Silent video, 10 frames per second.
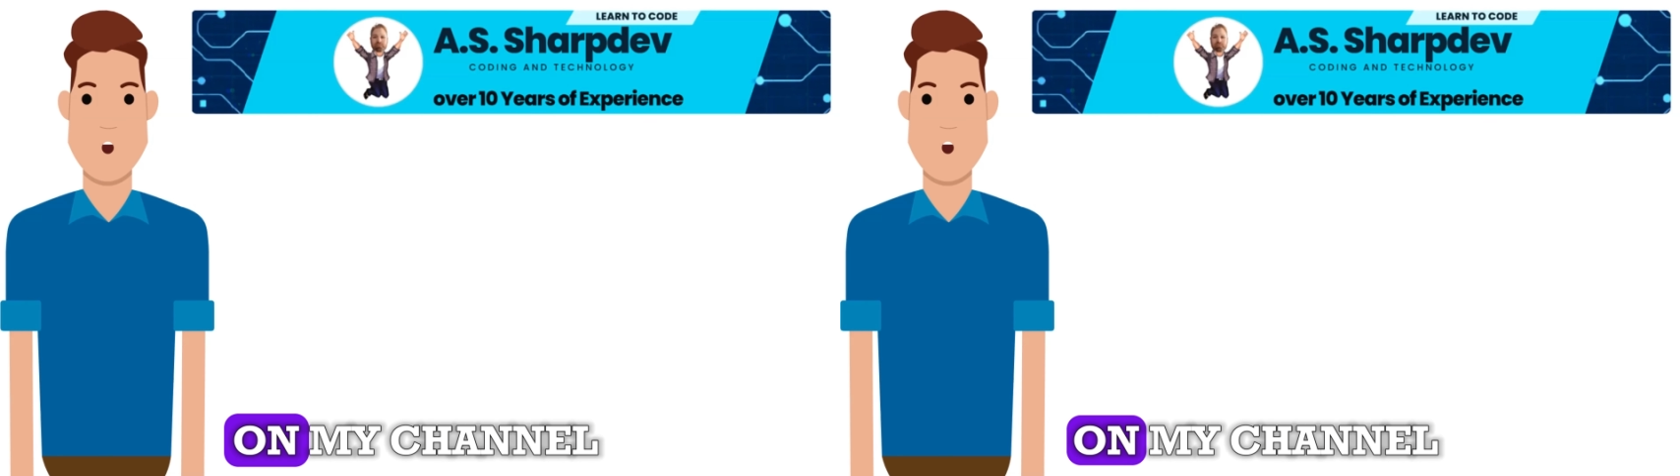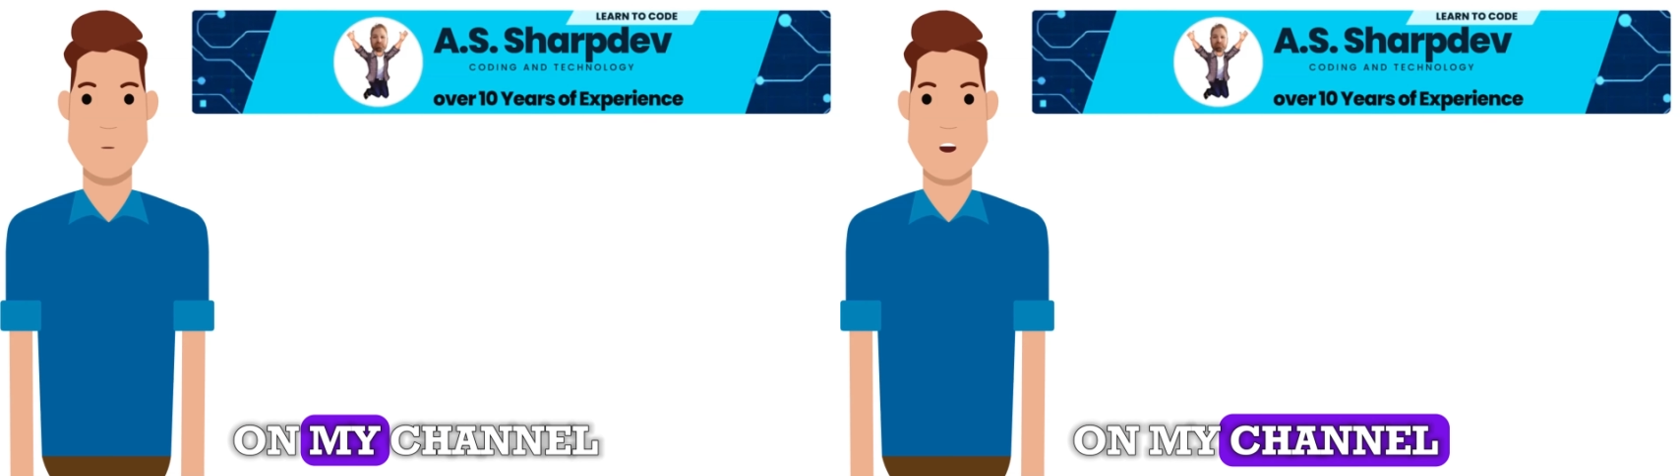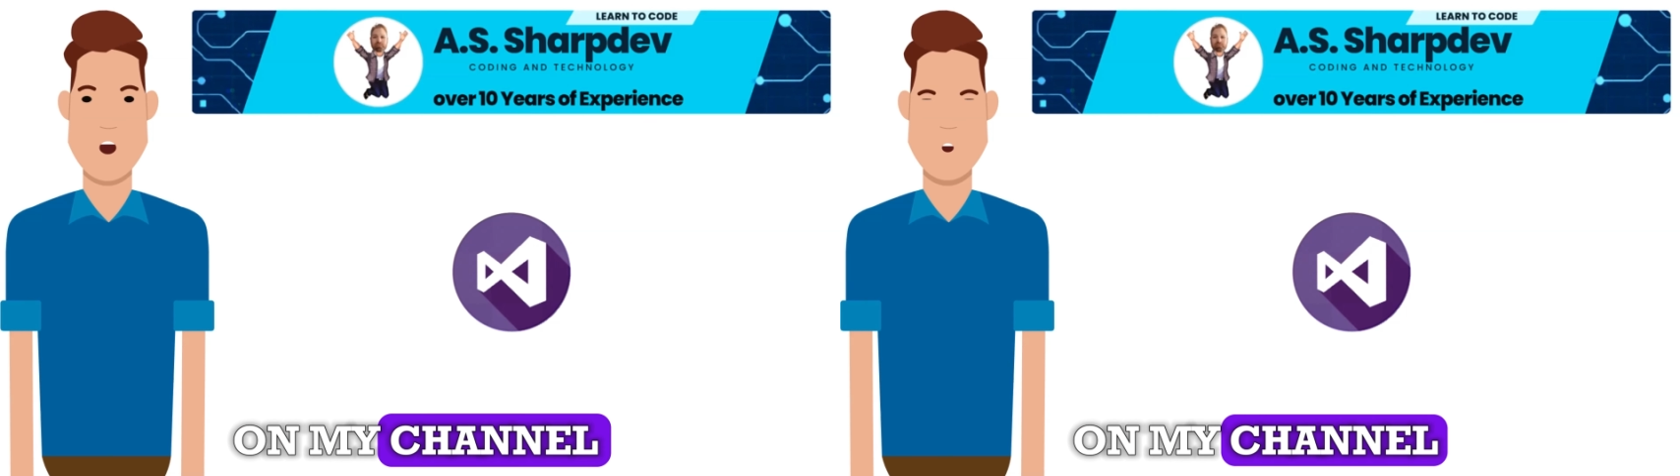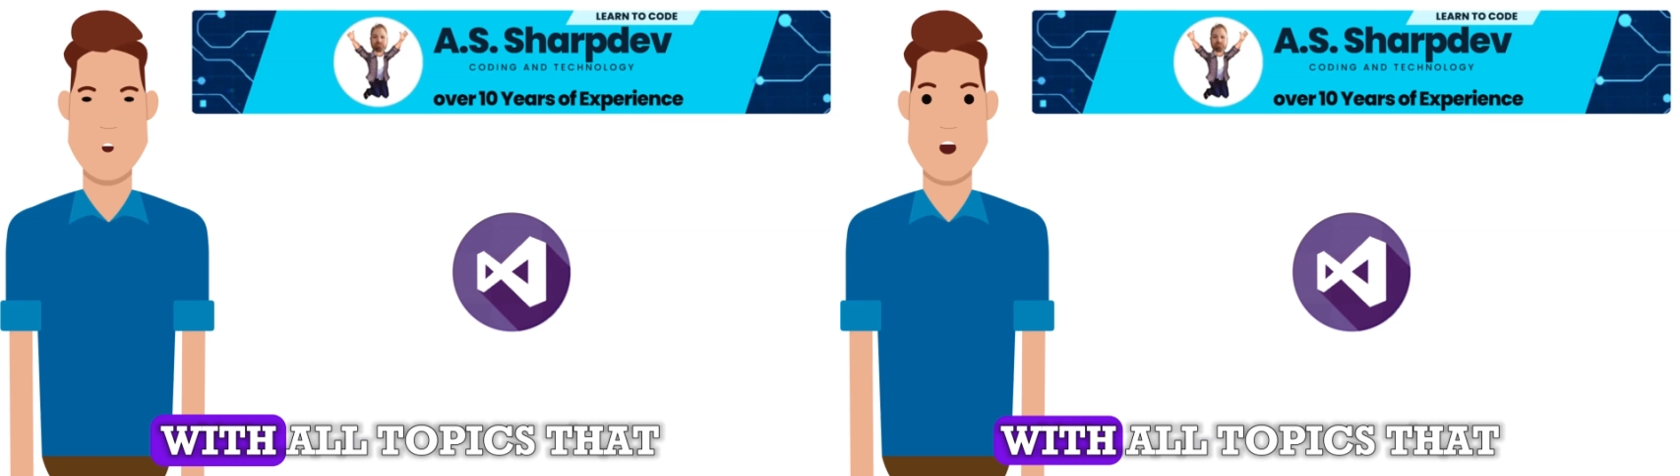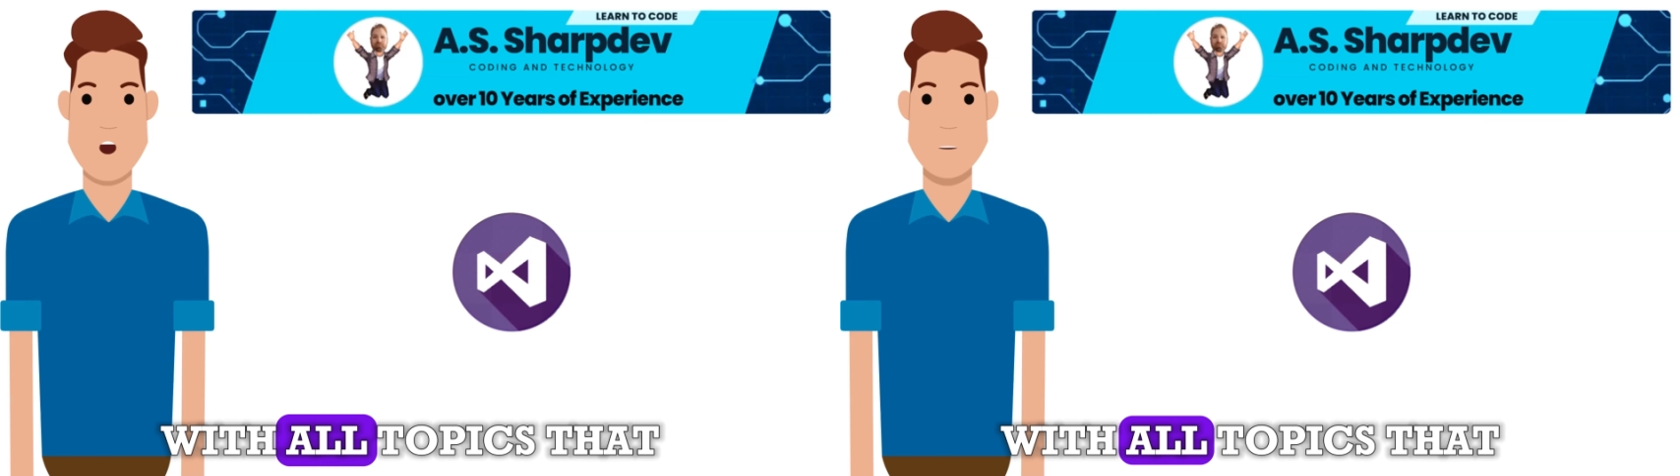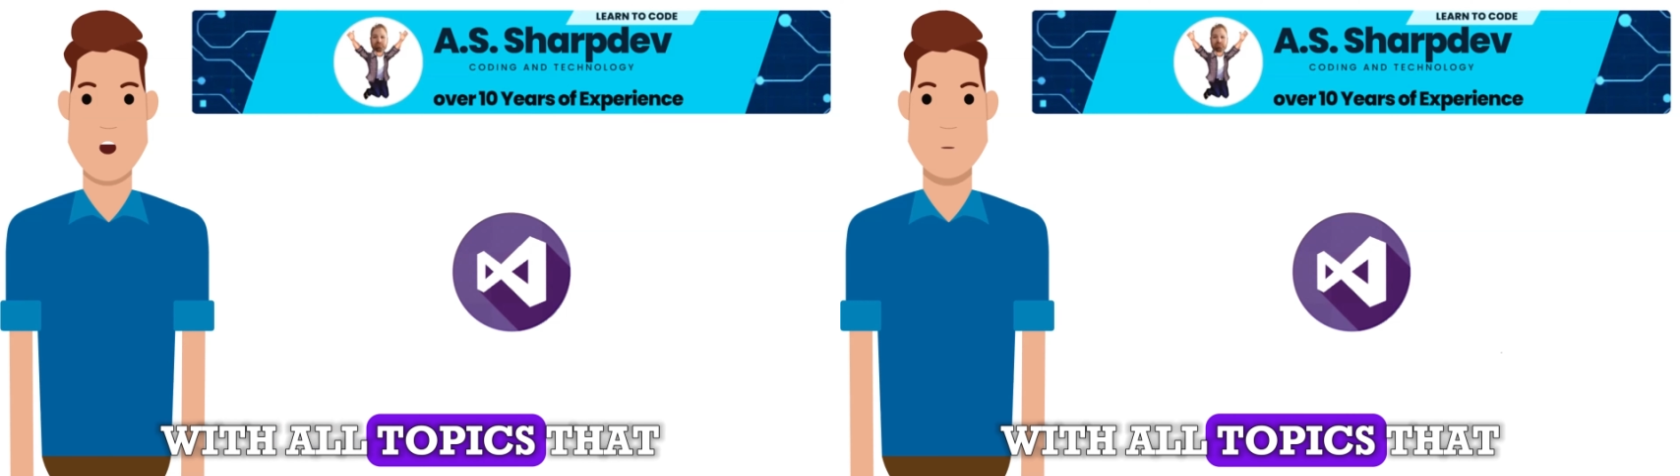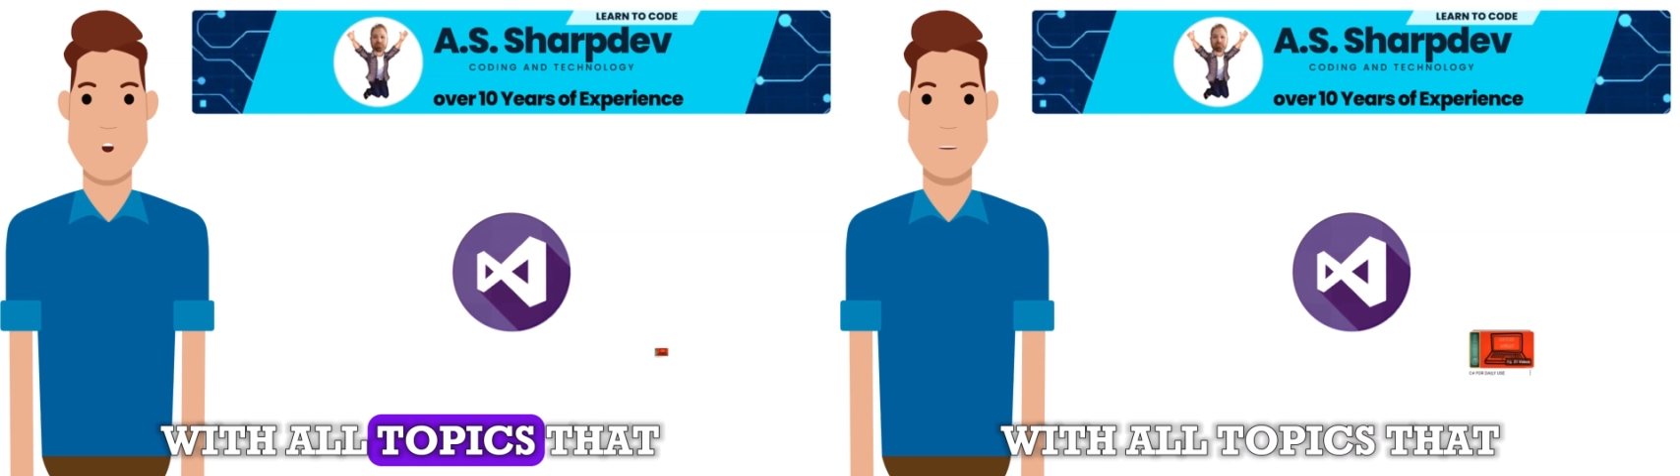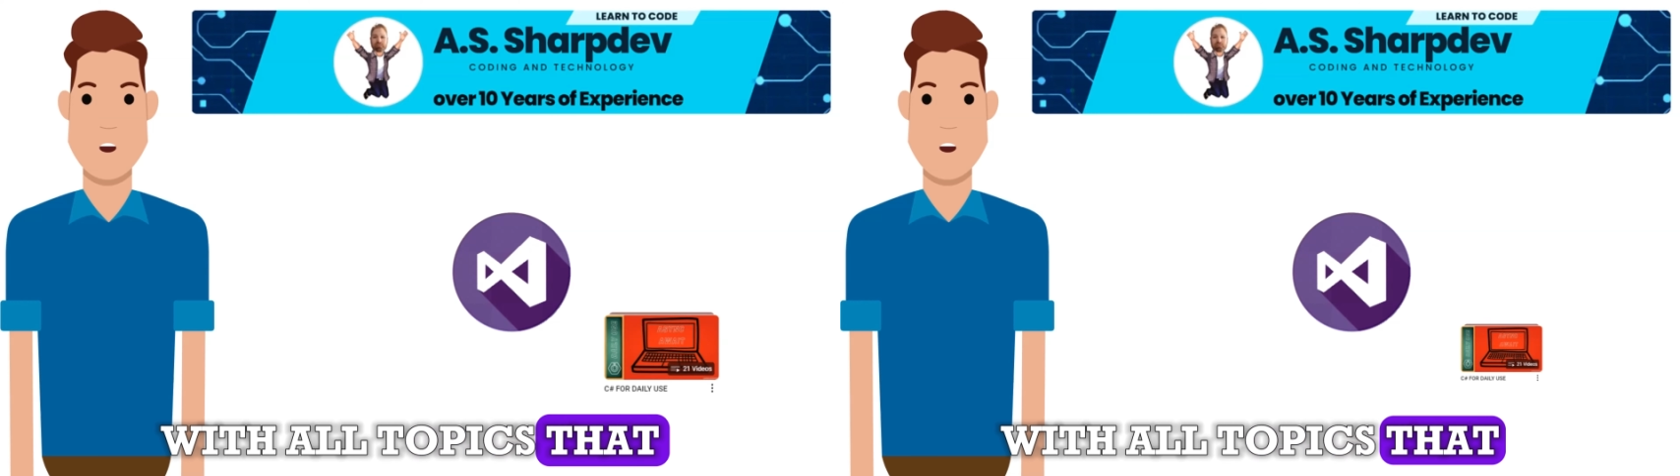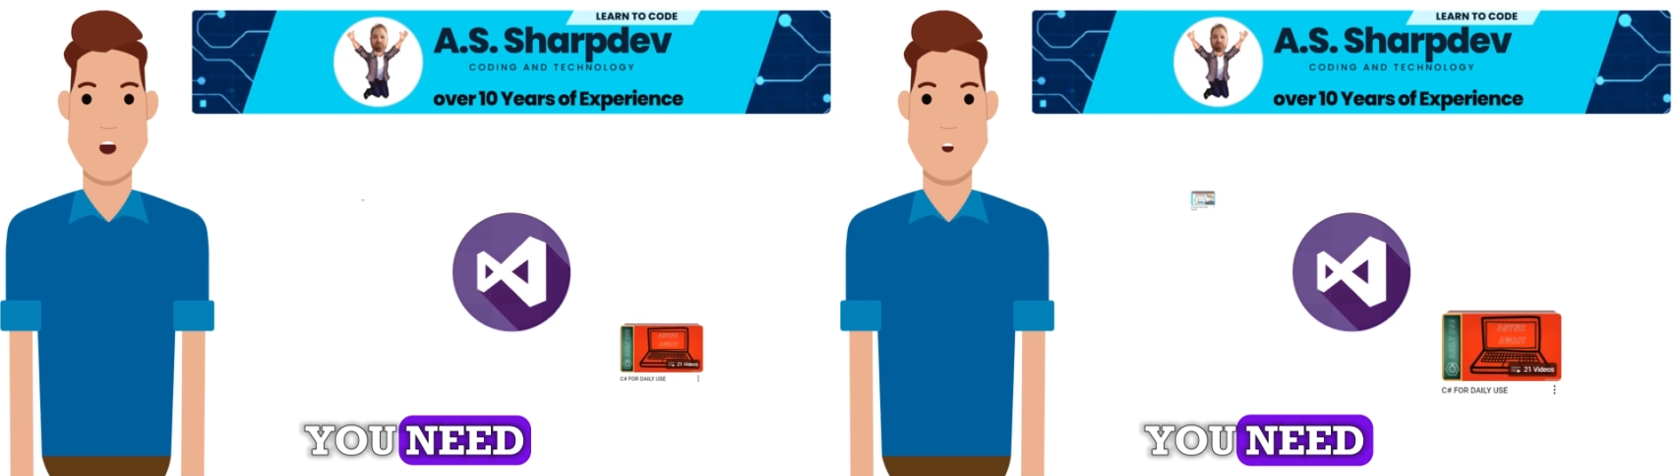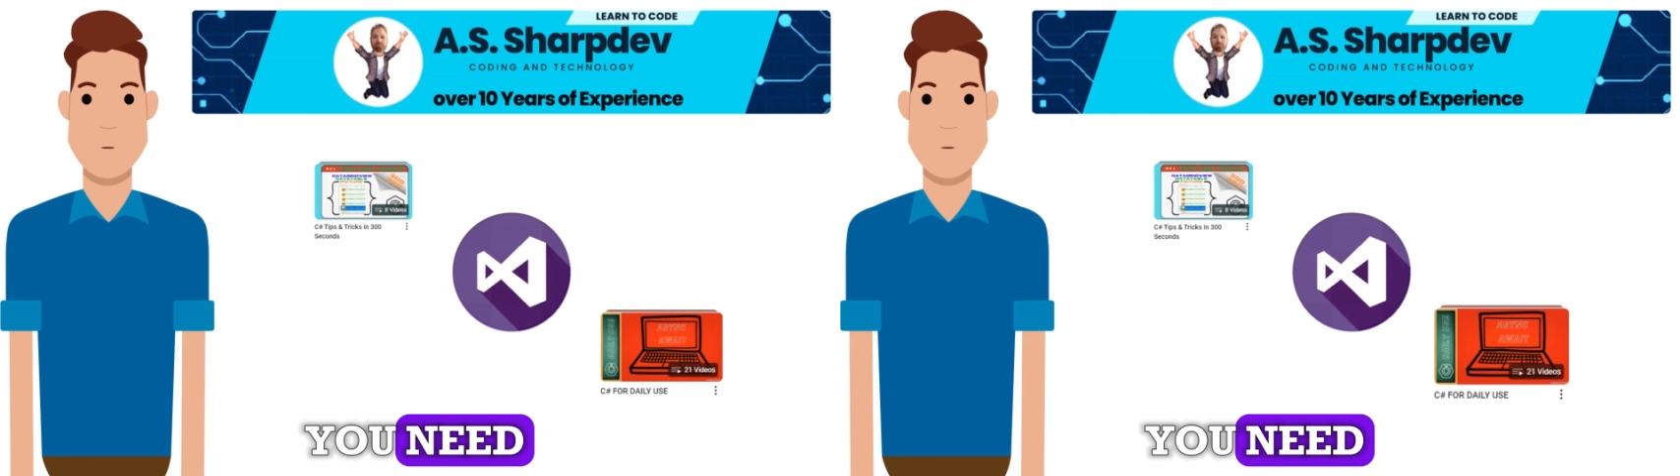my channel with all topics that you need.